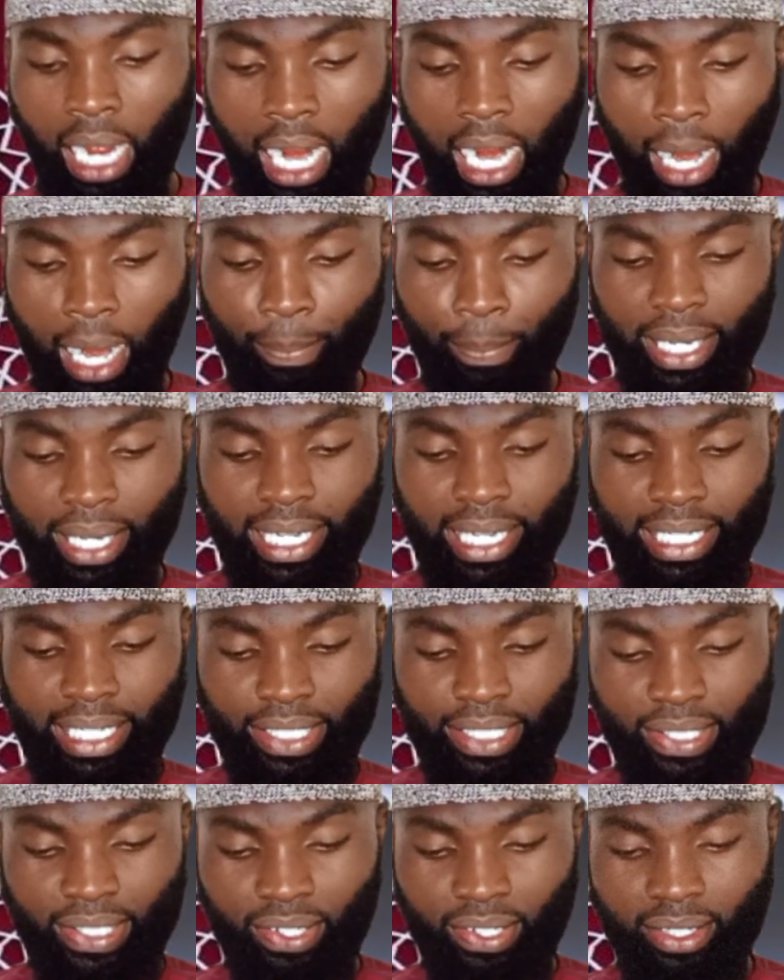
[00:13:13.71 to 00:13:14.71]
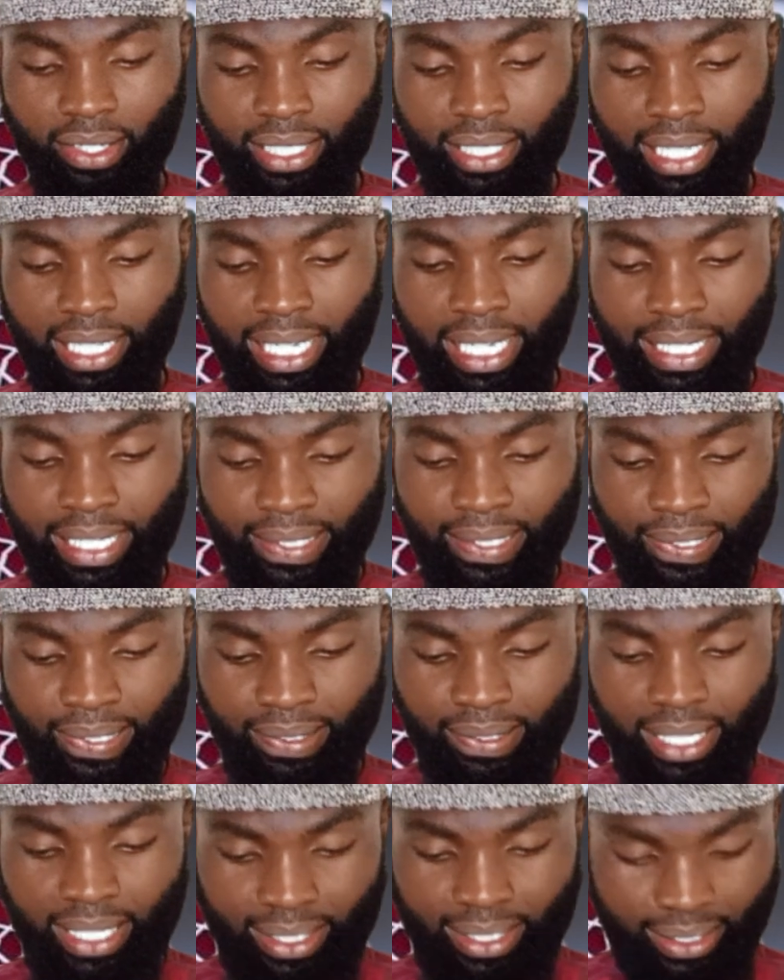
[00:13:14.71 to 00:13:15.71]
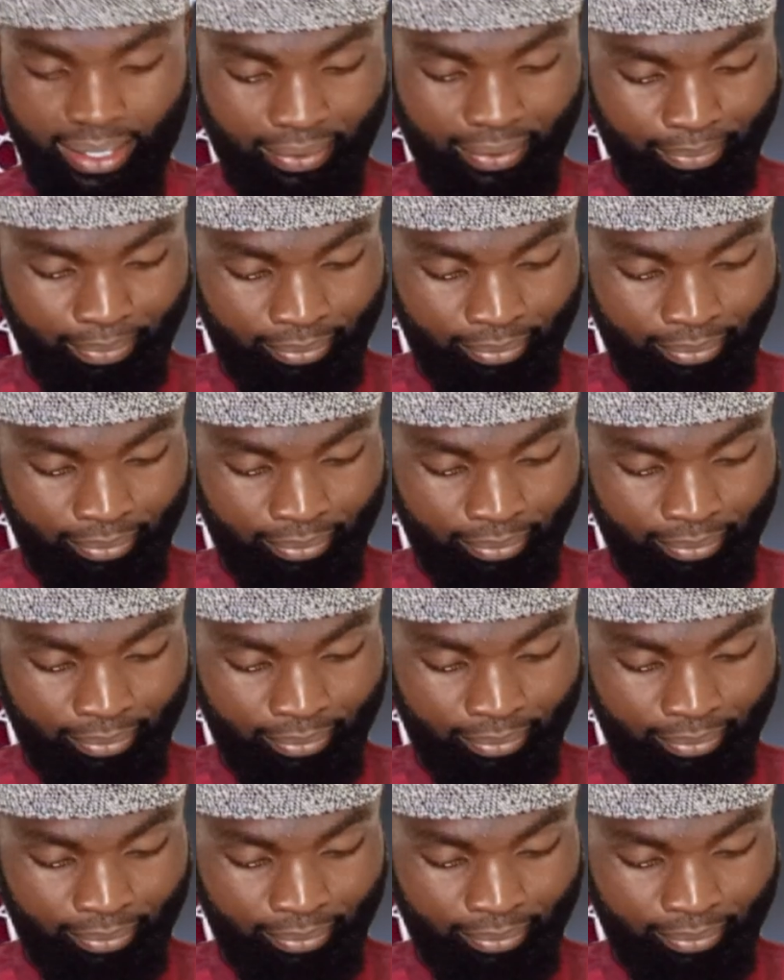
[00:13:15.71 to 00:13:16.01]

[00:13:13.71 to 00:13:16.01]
Hamid is not a student.